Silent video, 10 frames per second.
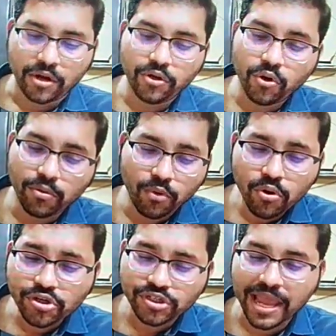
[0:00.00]
no
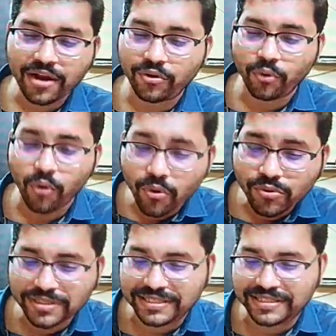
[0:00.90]
more shall
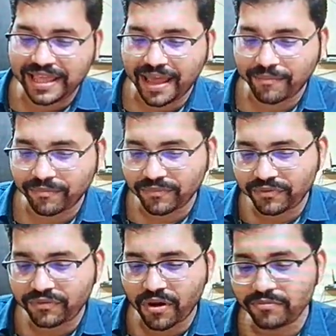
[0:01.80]
rouse them
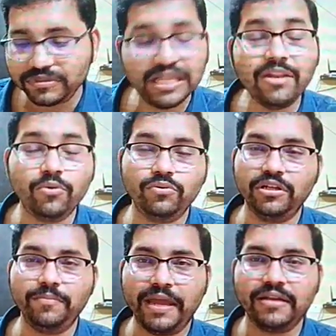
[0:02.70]
from the
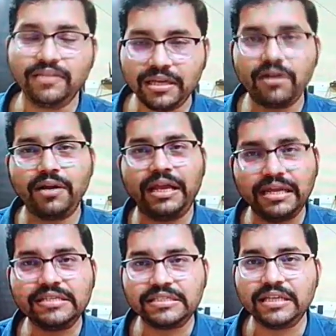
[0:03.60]
lowly bed. There
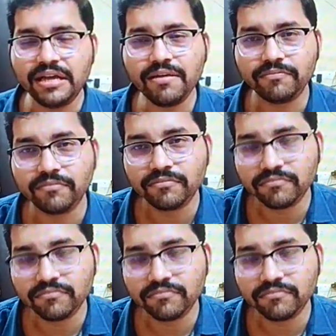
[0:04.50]
is the